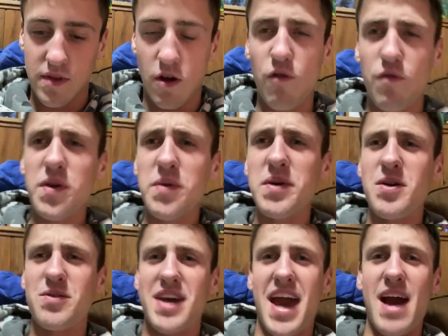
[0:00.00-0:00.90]
Hopefully we
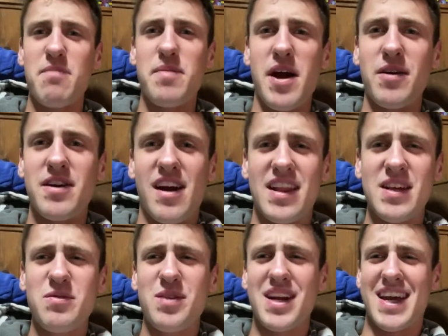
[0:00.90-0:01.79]
don't cap out here. I
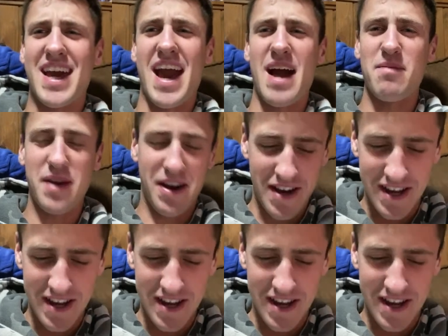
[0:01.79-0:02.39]
think we're going to cap out